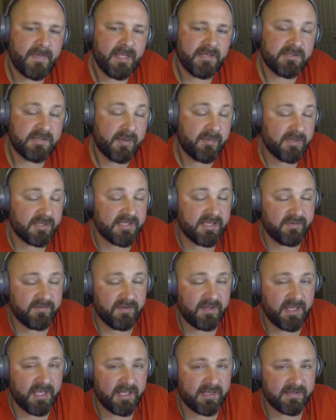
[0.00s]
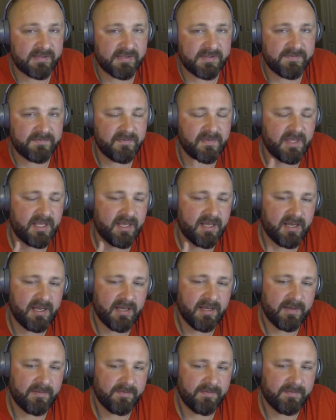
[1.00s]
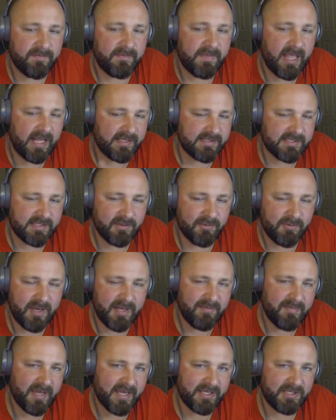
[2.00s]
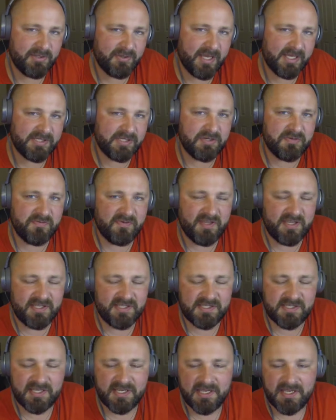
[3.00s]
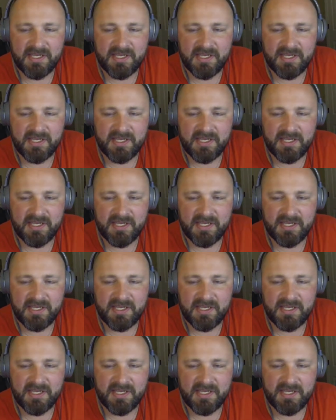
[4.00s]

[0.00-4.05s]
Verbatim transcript: so I bought something else. Uh, also went back to SUVs.